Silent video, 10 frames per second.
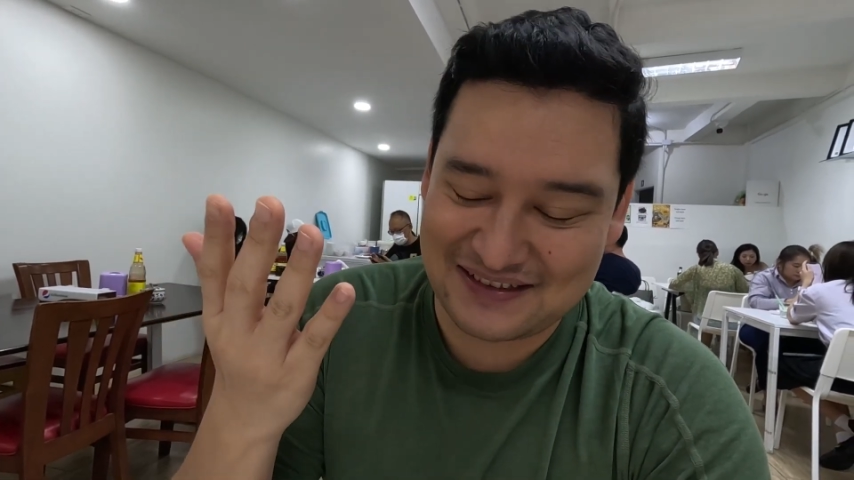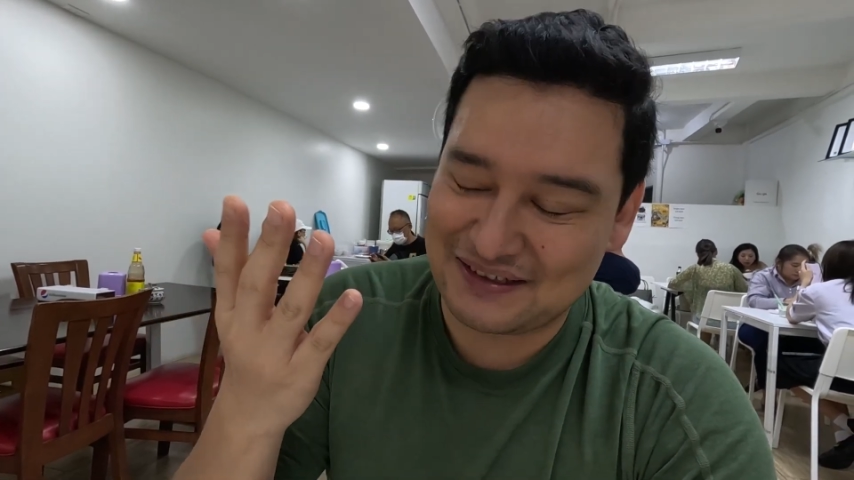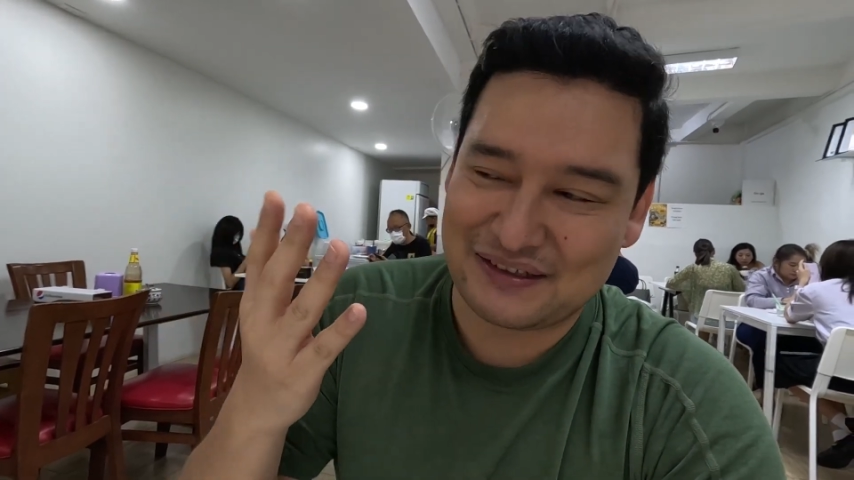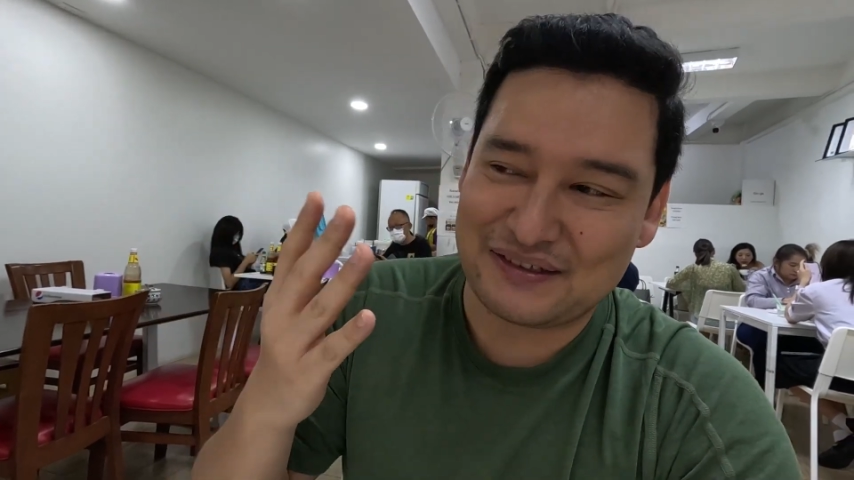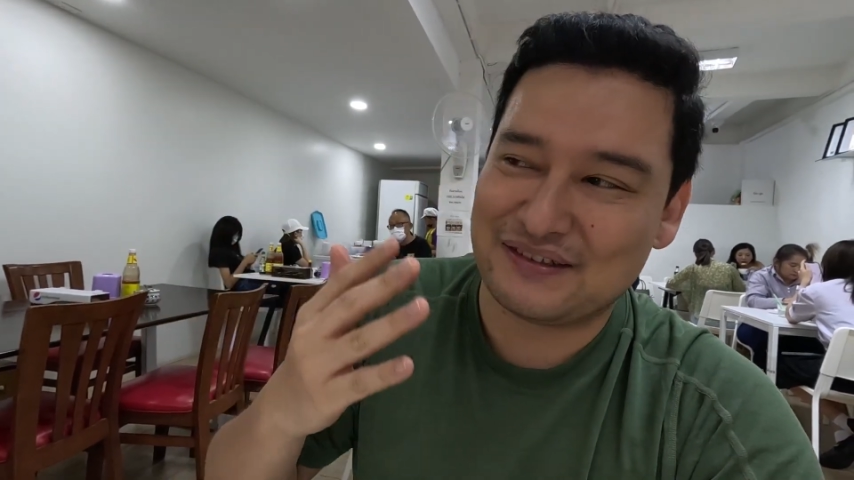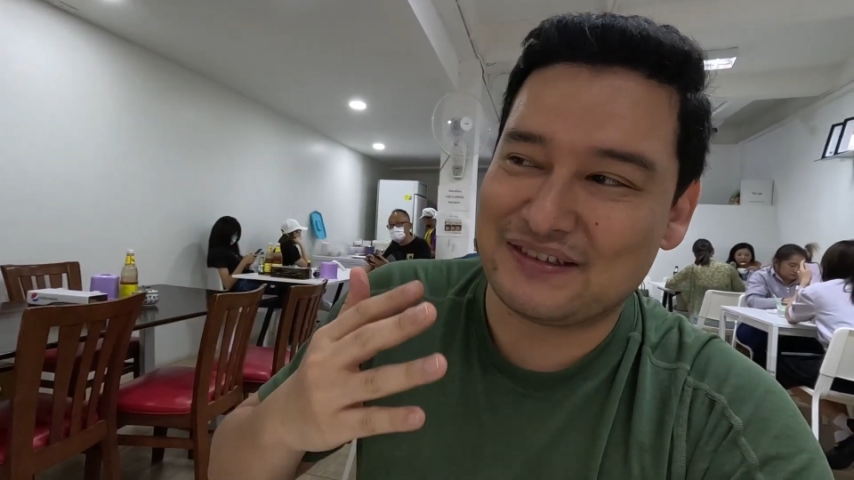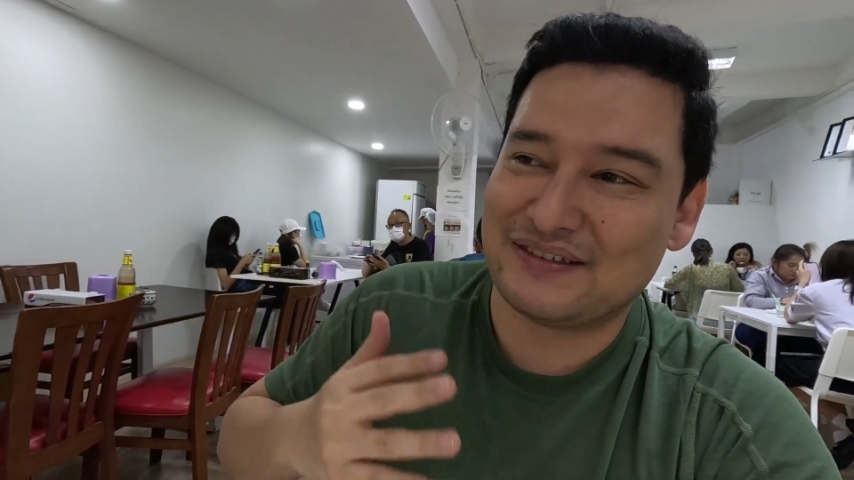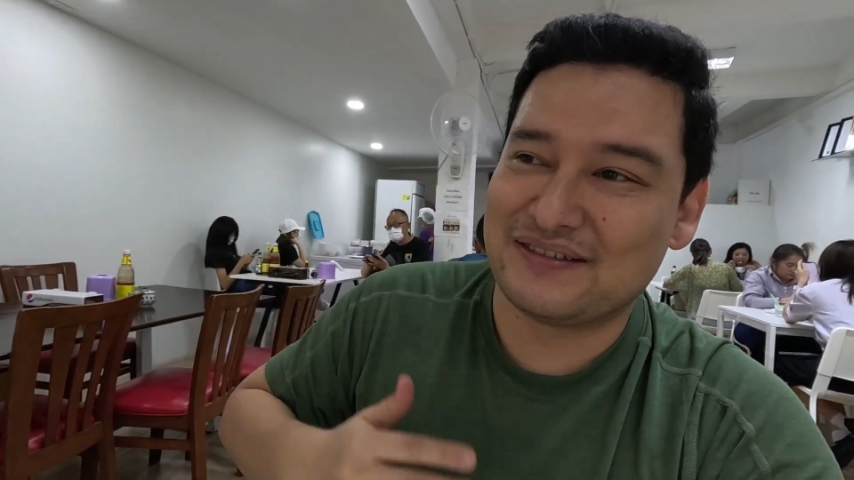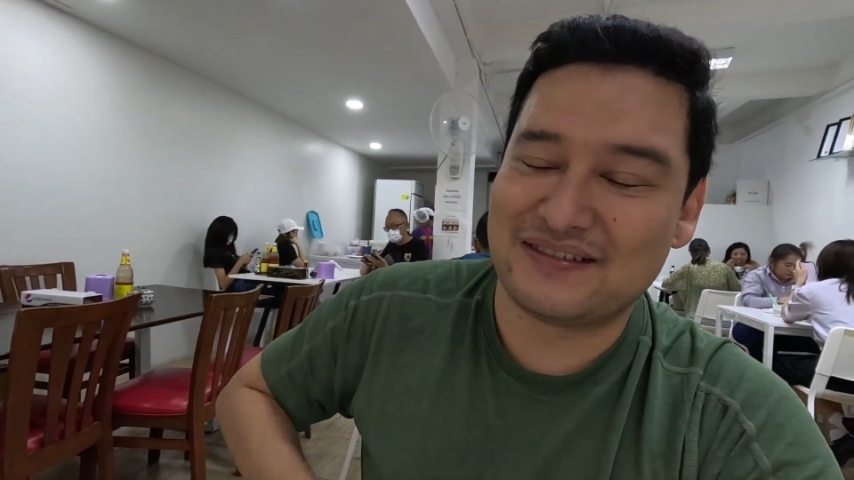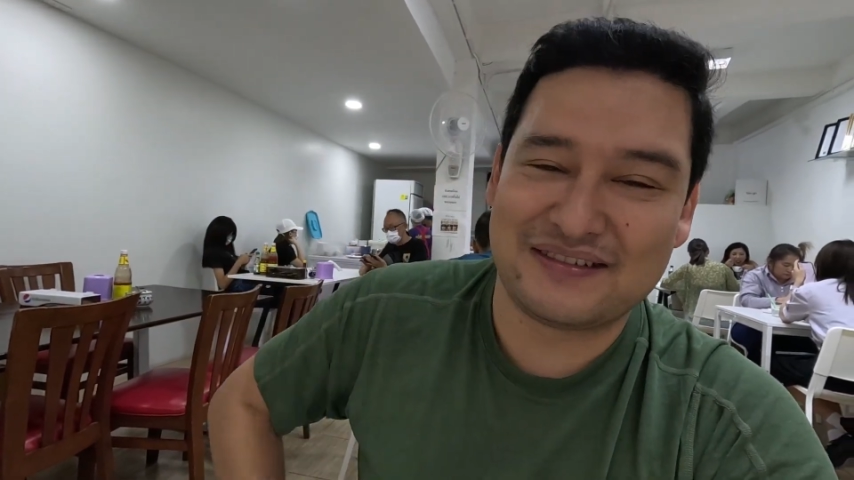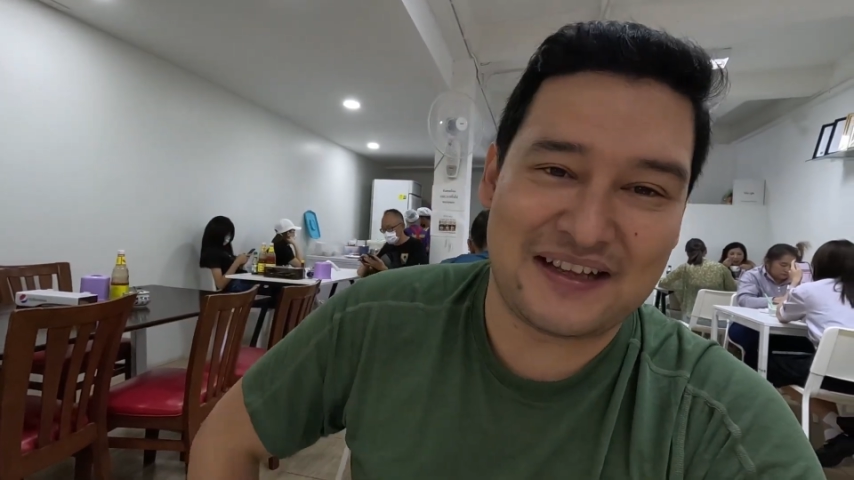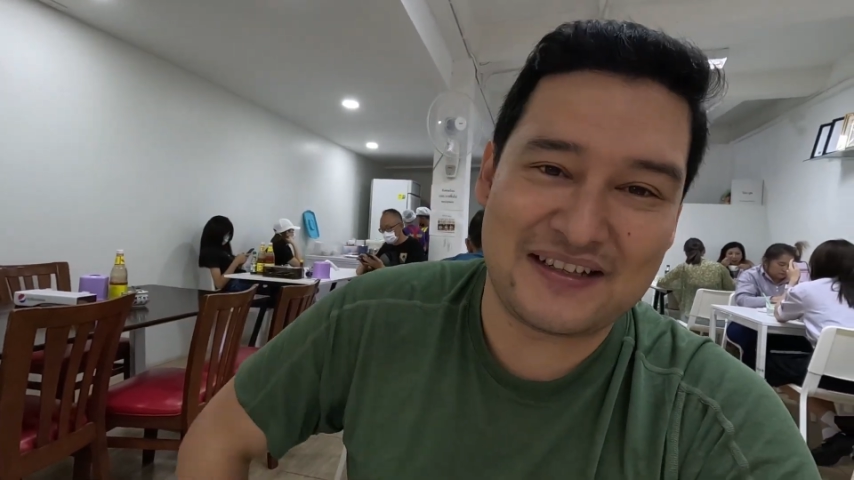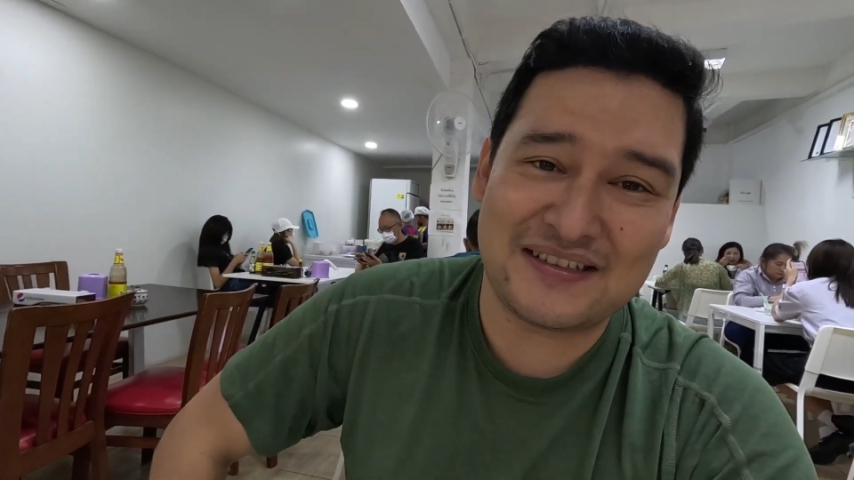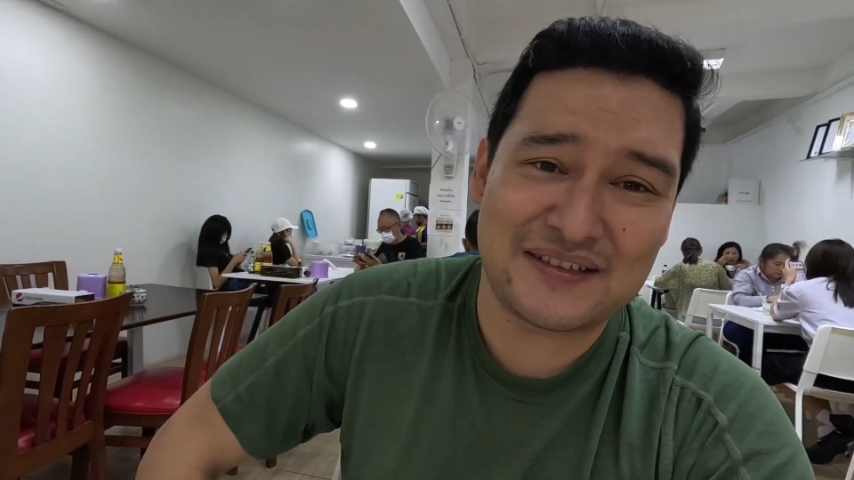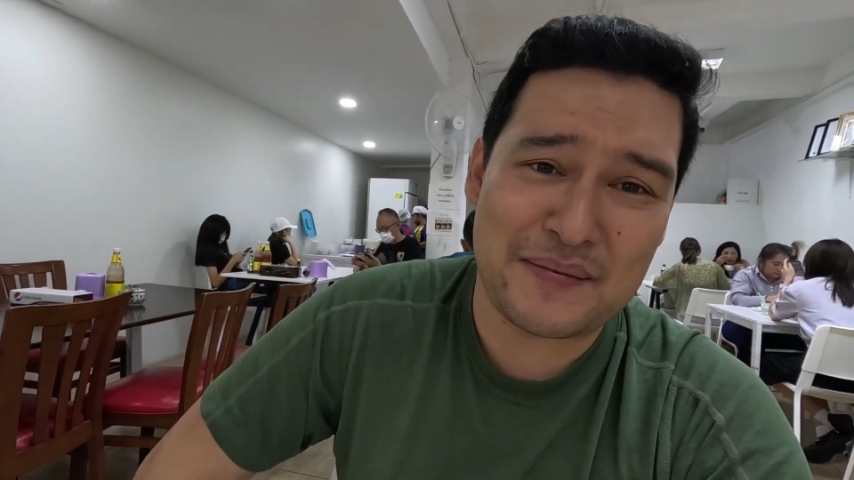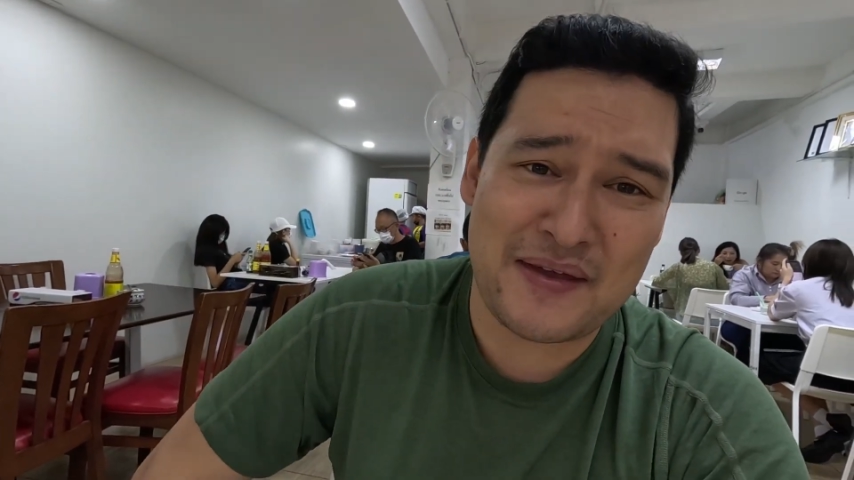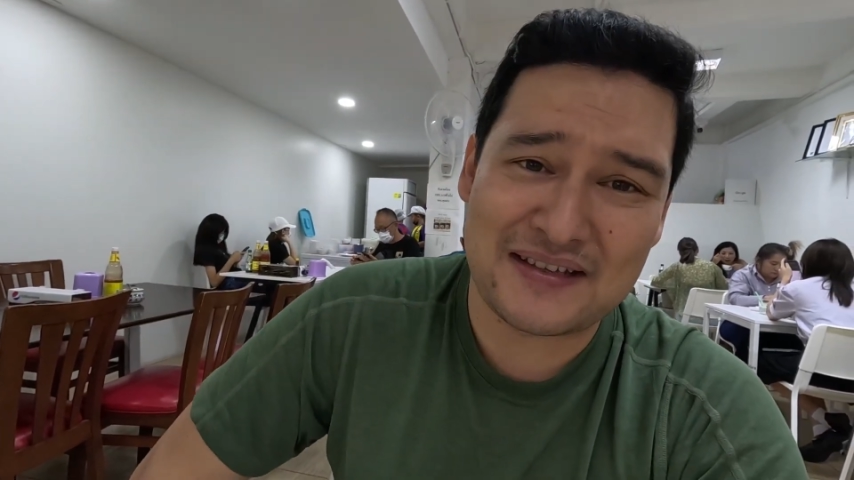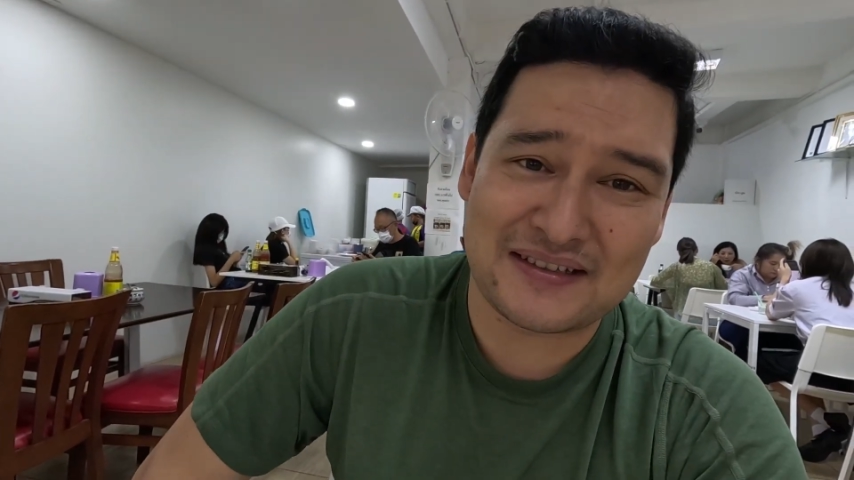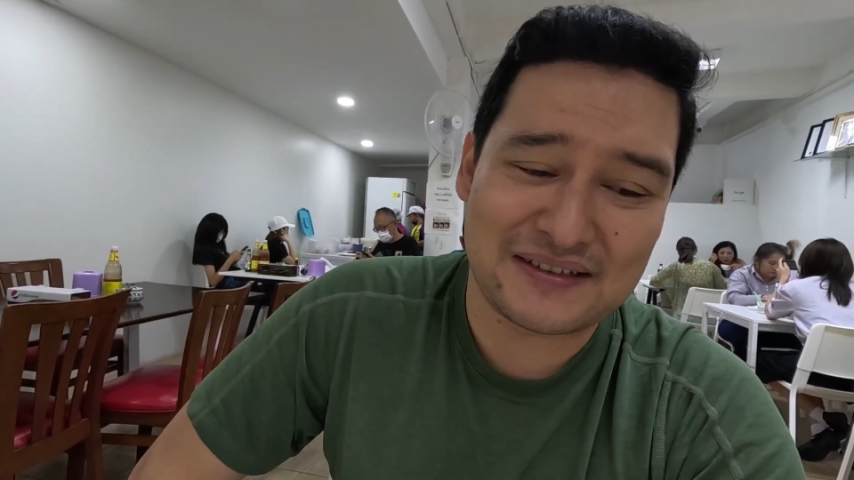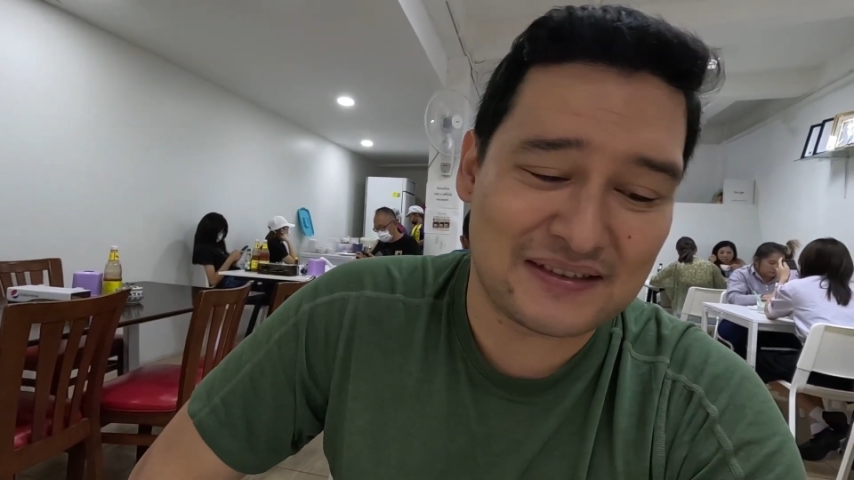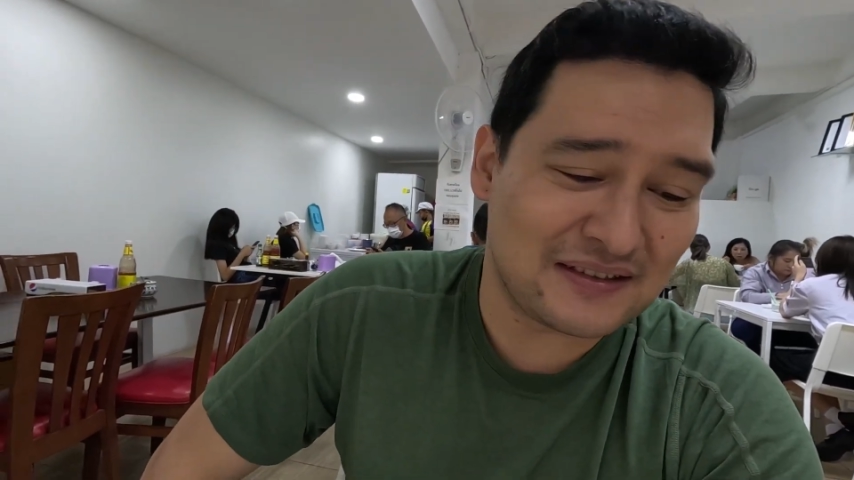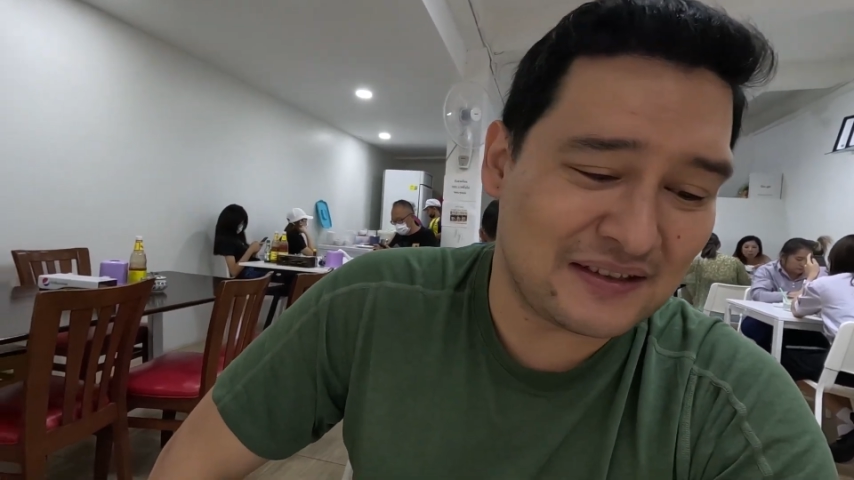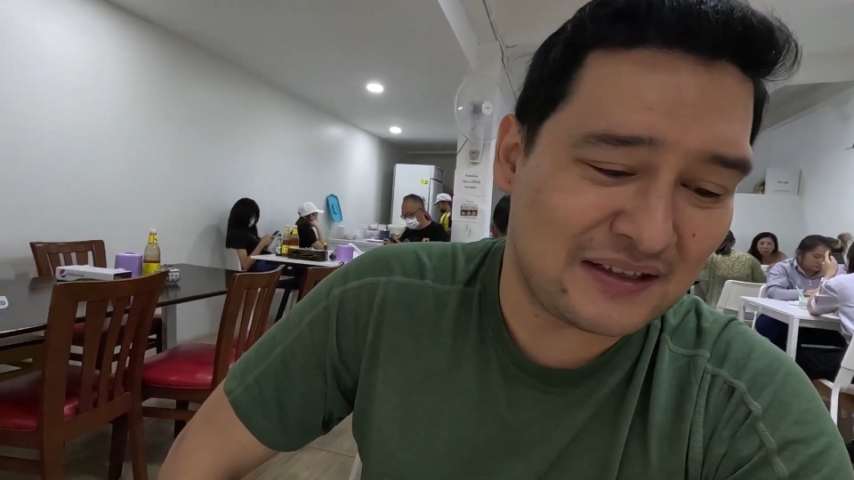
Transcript: So yeah, this is amazing.